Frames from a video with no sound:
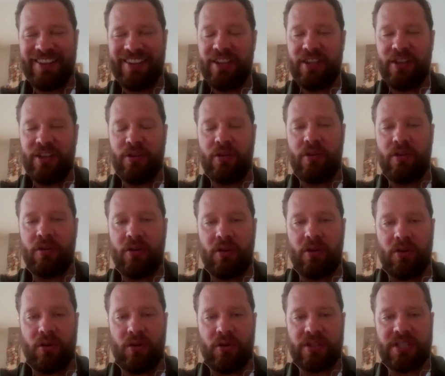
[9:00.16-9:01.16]

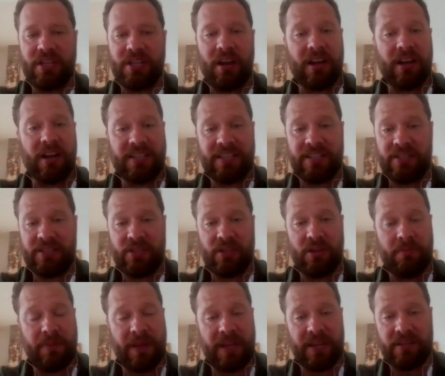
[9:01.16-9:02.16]
your target is
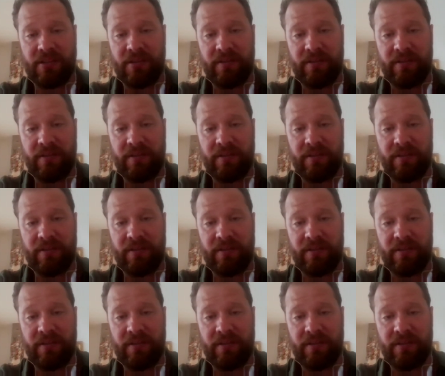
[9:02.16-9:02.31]
too big, too